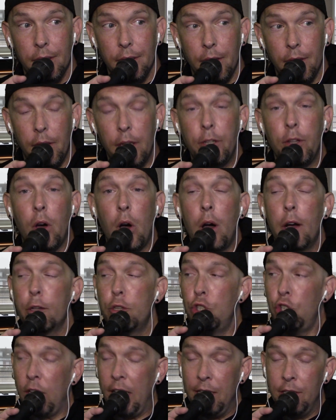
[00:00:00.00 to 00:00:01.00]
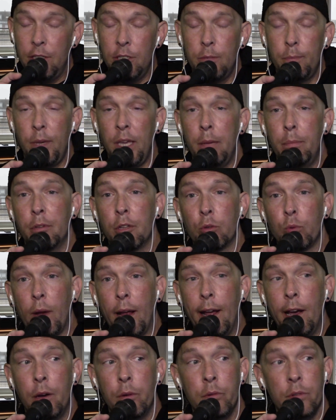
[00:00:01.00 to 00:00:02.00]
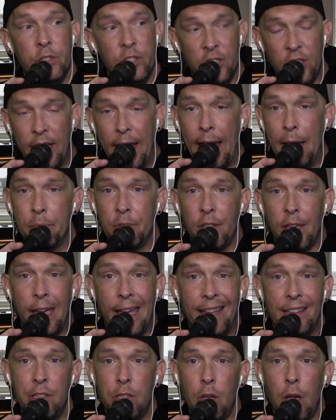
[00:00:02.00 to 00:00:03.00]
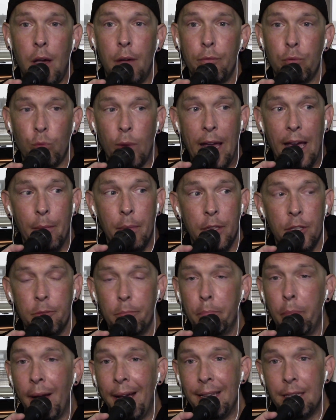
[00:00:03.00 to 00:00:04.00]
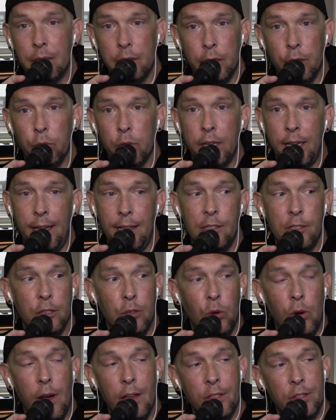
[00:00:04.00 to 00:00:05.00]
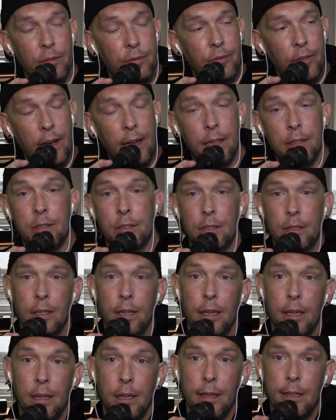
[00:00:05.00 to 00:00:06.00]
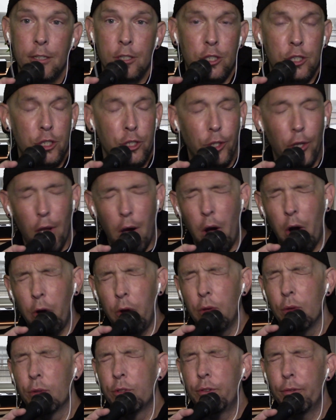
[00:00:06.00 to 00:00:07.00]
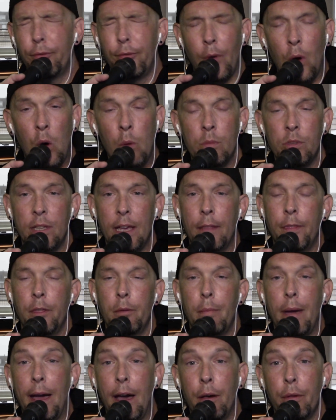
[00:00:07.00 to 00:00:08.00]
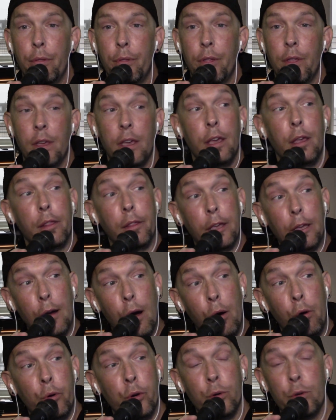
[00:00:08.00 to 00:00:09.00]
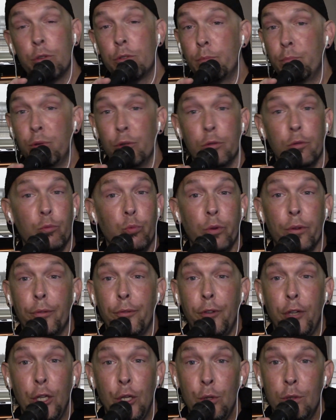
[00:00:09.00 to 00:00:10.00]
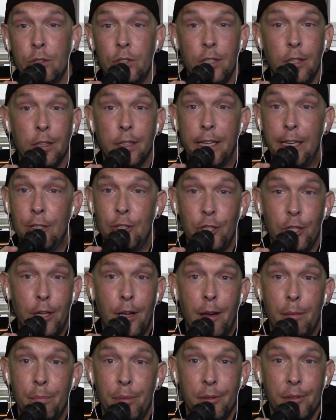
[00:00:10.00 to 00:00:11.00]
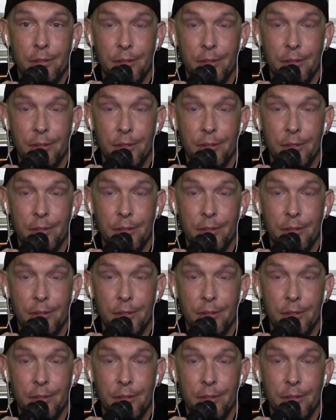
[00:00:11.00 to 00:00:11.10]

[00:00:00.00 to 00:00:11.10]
The dog chases people around, snaps the heads off rabbits, bites little kids across the face, snarls, foams at the mouth. The owners refuse to leash it up.